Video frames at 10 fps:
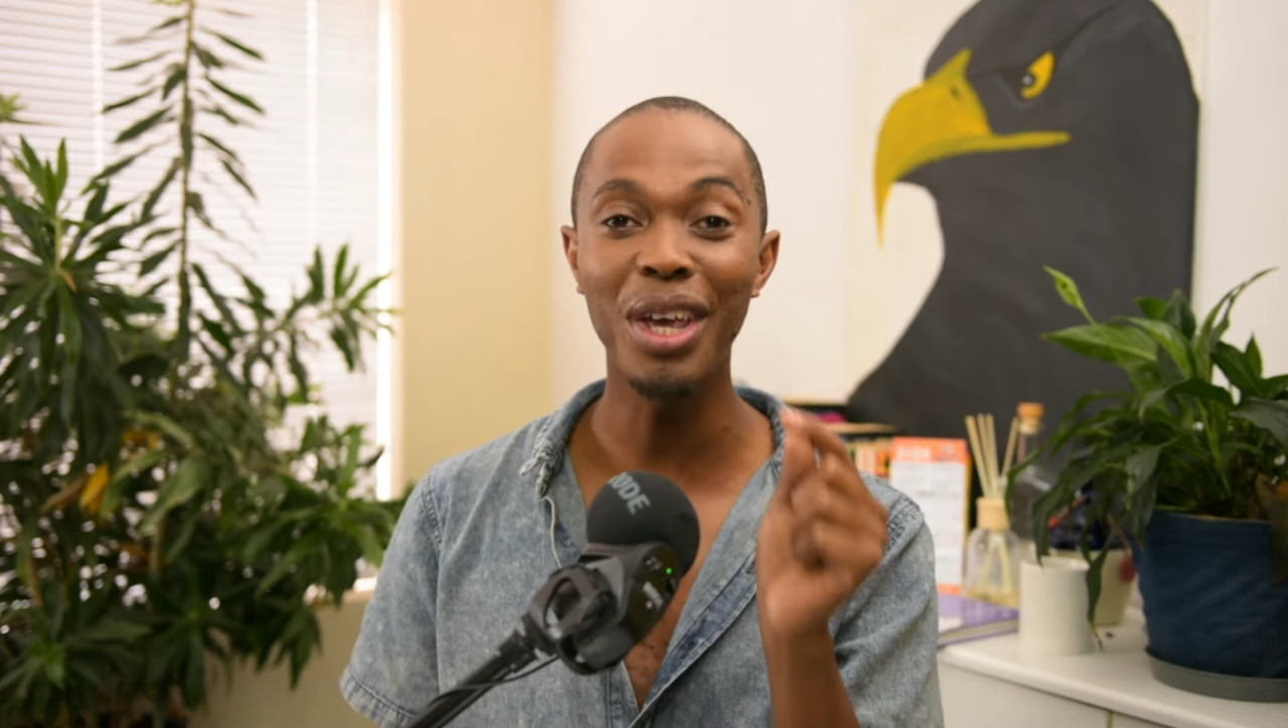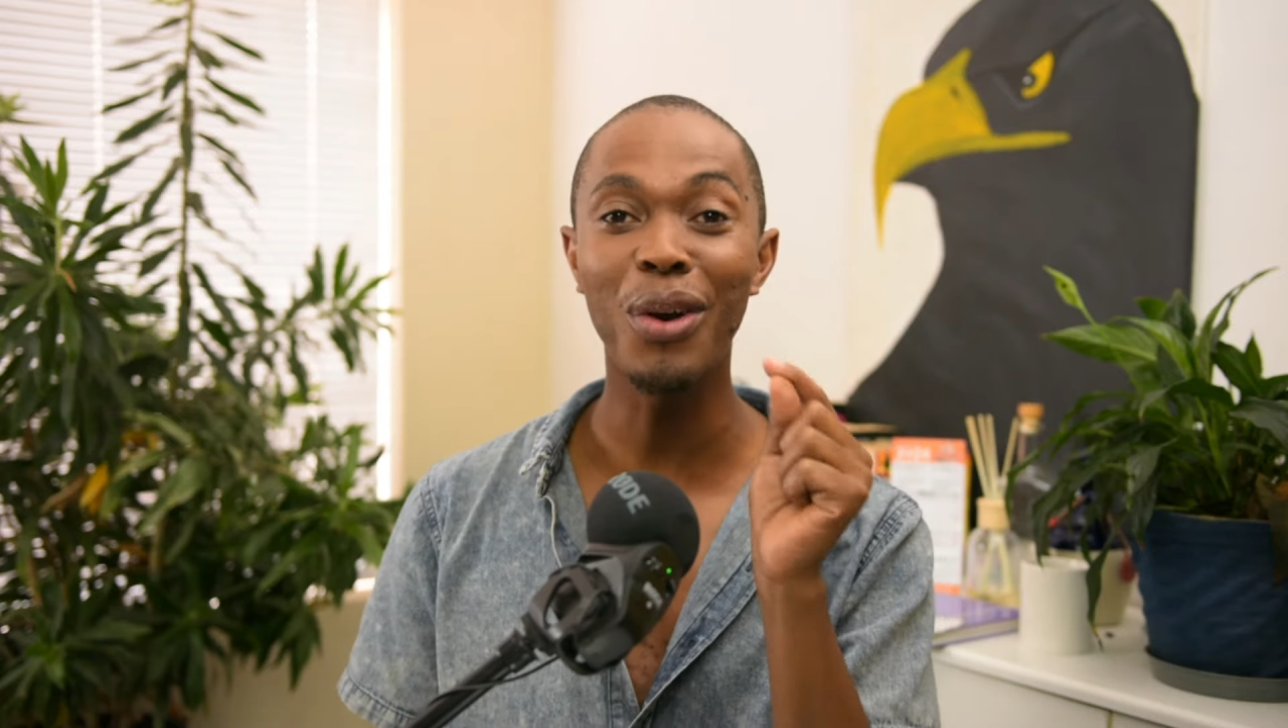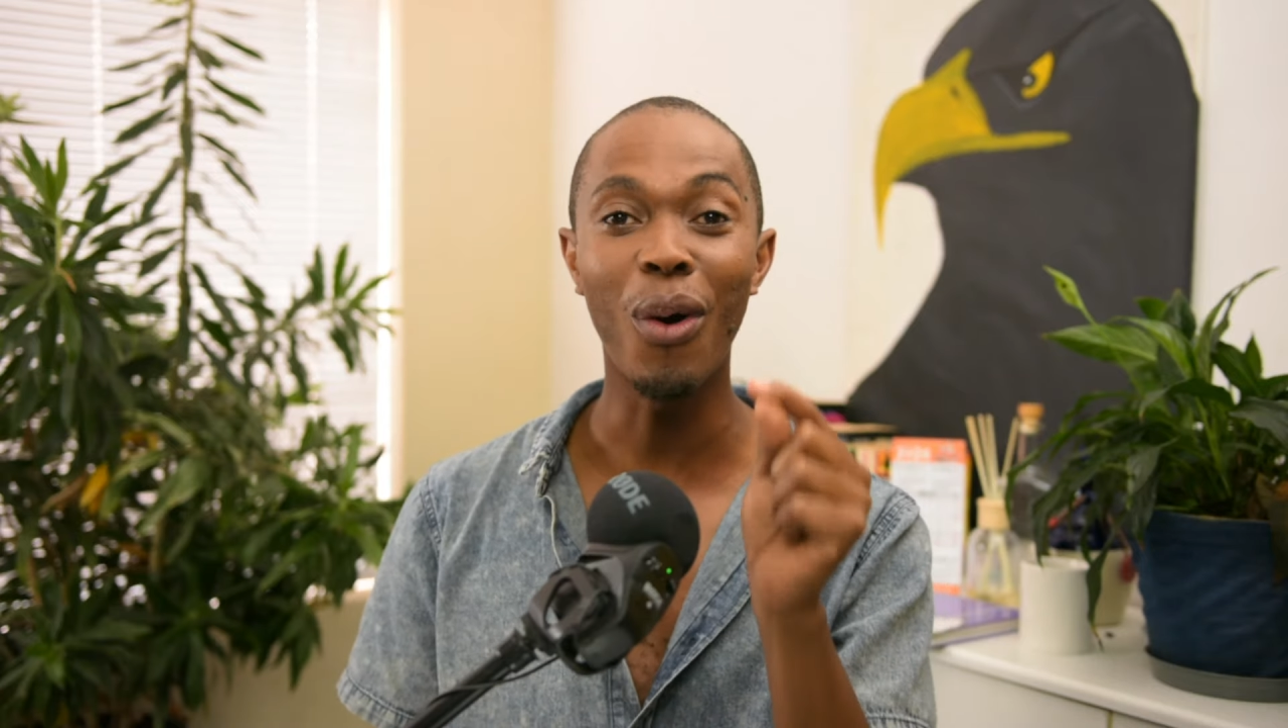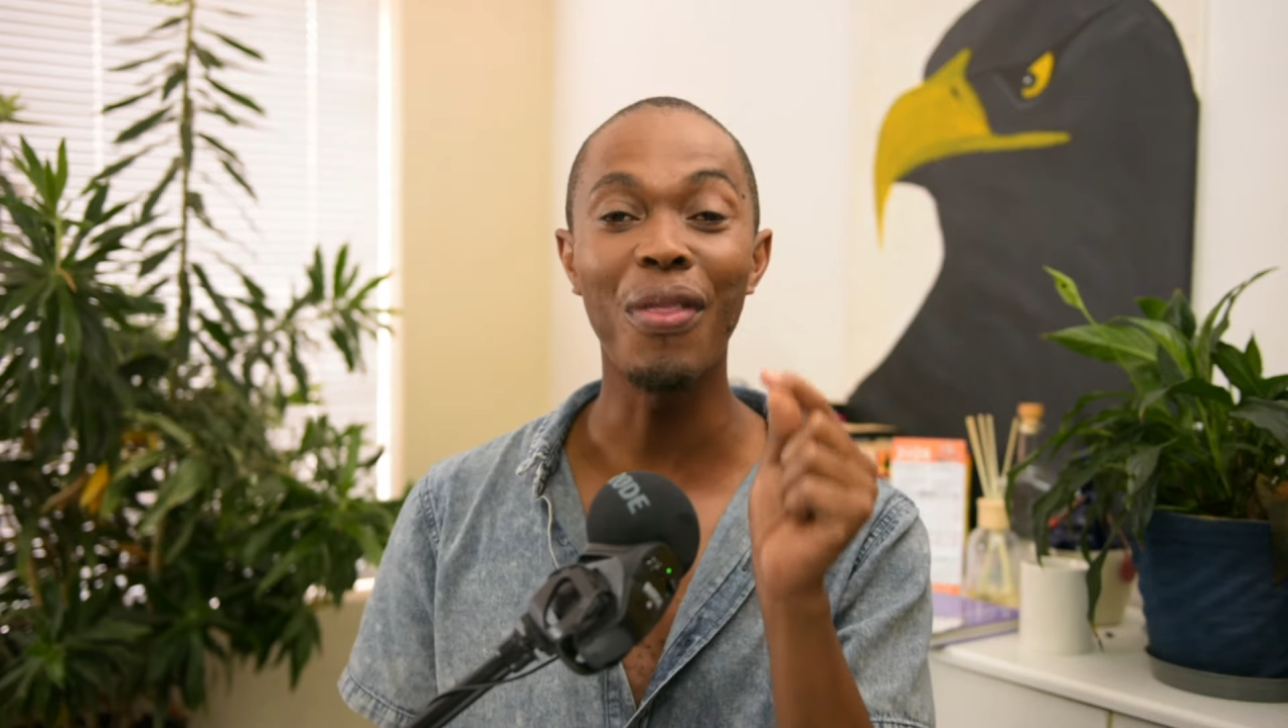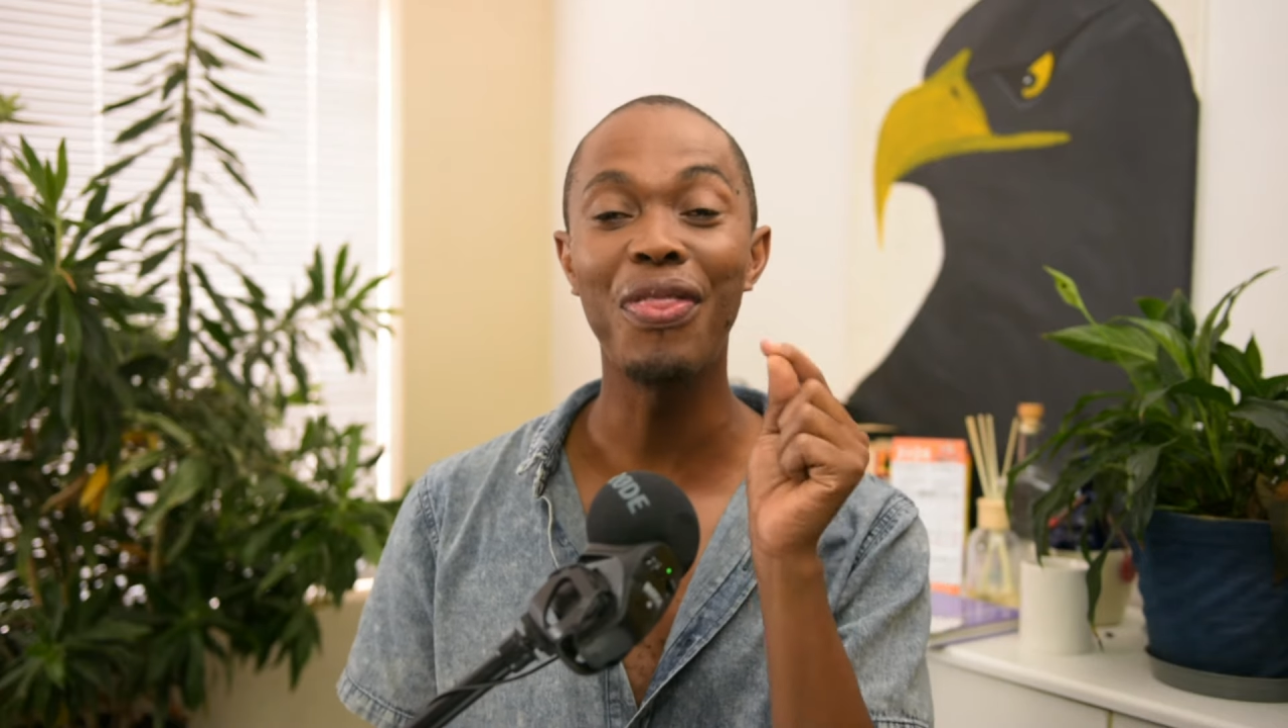
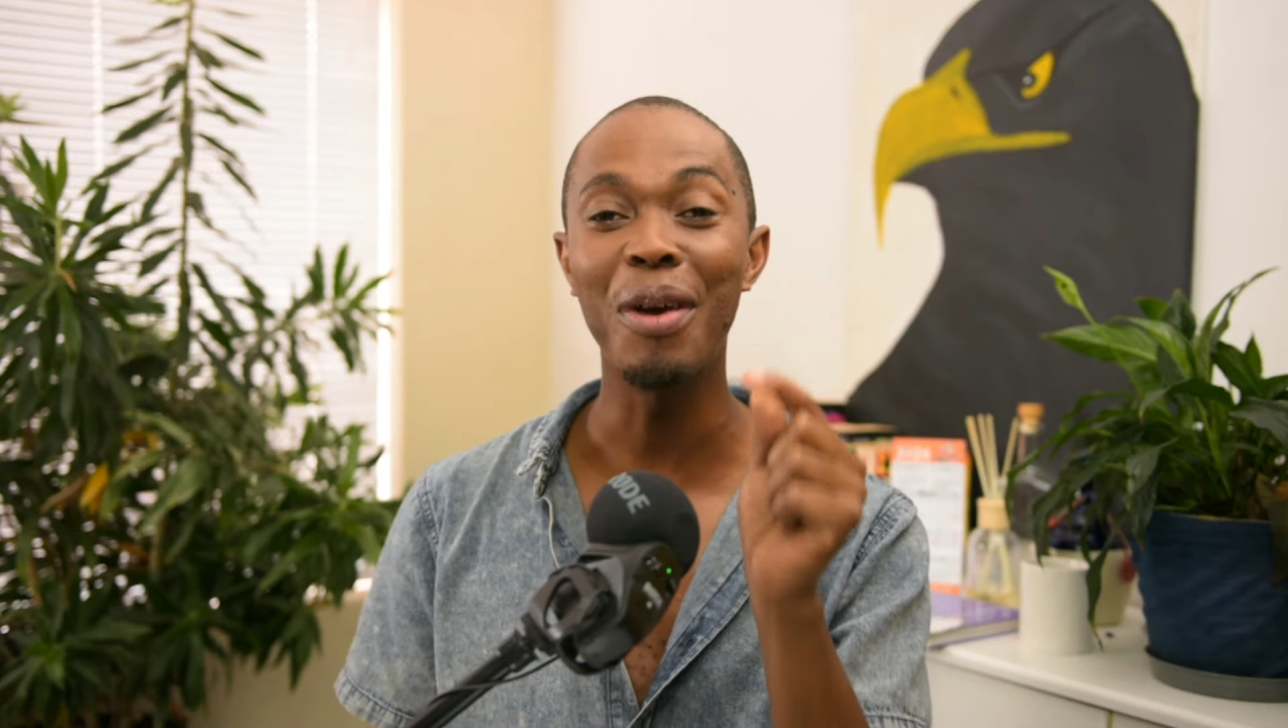got